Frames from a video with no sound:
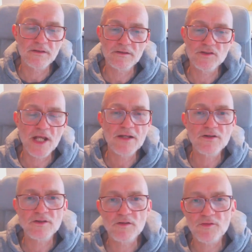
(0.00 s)
gender
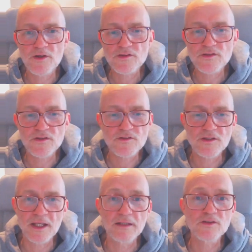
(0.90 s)
differences
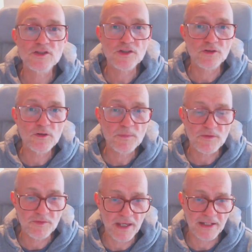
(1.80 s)
in the Stroop
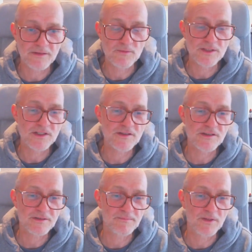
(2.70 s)
effect, which
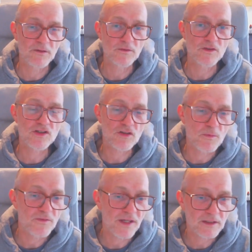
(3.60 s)
is, the Stroop
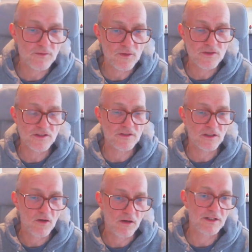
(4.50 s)
effect, of course, is a
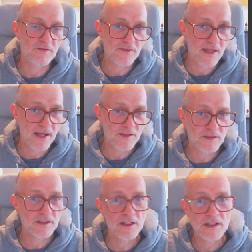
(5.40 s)
cognitive task
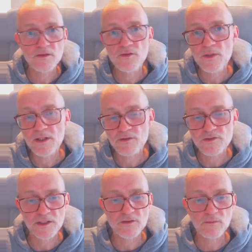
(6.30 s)
that you can do here on
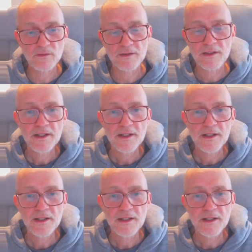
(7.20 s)
SciToolkit.